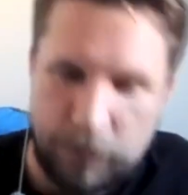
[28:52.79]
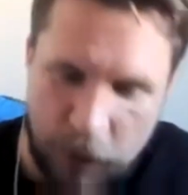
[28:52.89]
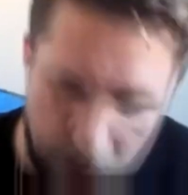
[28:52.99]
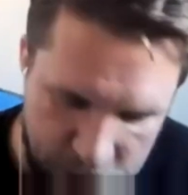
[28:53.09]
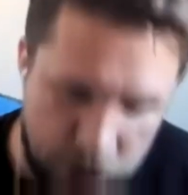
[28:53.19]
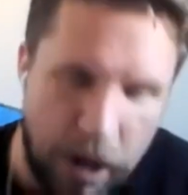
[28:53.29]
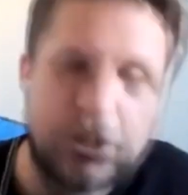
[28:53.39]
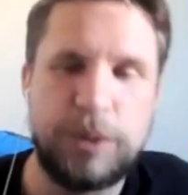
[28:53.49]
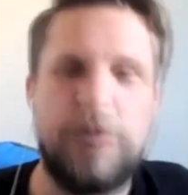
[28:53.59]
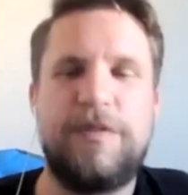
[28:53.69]
kind of
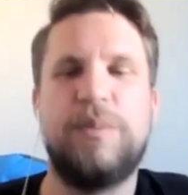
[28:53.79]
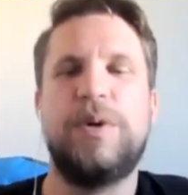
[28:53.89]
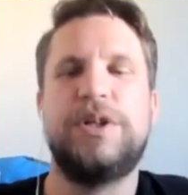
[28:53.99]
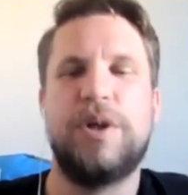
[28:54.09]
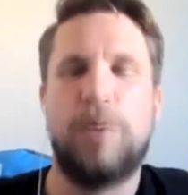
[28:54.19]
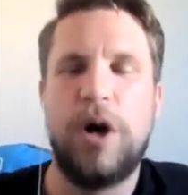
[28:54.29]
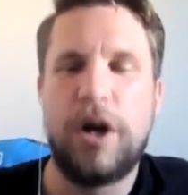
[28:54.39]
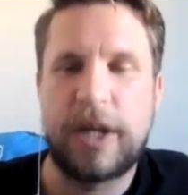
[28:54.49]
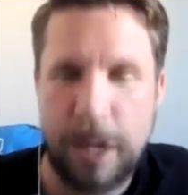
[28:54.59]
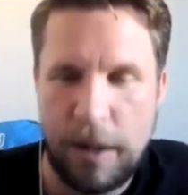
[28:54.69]
structure within which I'm
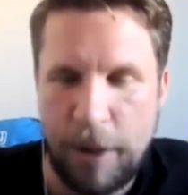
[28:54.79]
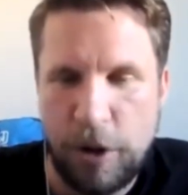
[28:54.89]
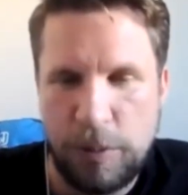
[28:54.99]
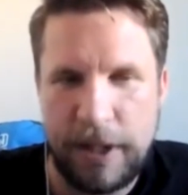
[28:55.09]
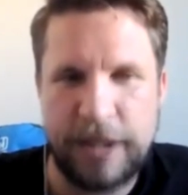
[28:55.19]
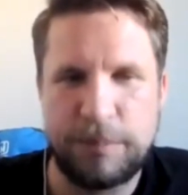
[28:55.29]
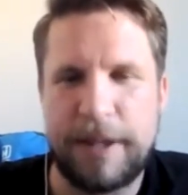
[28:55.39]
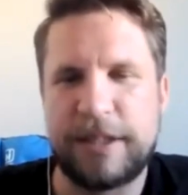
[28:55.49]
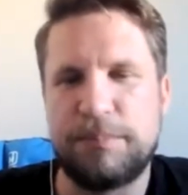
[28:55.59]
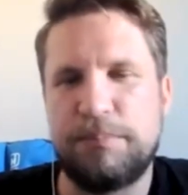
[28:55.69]
working at the moment is
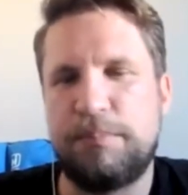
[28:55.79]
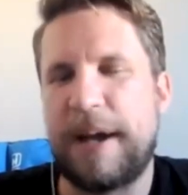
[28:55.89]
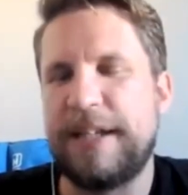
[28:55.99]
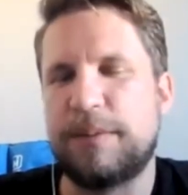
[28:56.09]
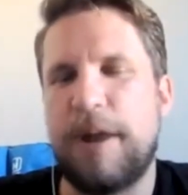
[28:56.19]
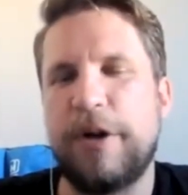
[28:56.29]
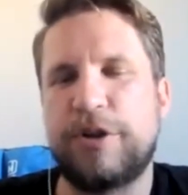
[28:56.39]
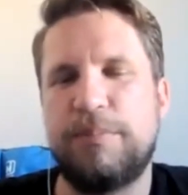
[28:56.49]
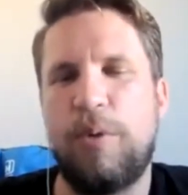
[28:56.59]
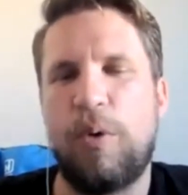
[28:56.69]
based based
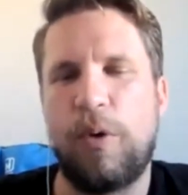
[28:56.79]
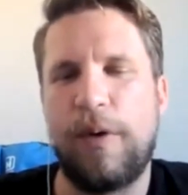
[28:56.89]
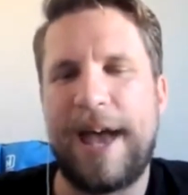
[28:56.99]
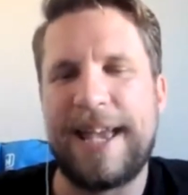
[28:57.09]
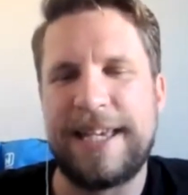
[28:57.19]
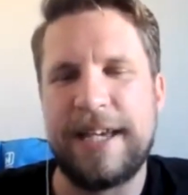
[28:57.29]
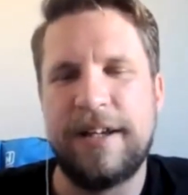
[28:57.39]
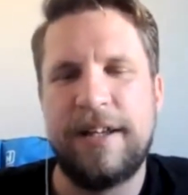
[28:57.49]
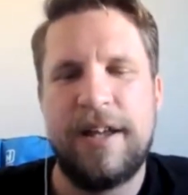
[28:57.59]
much more on a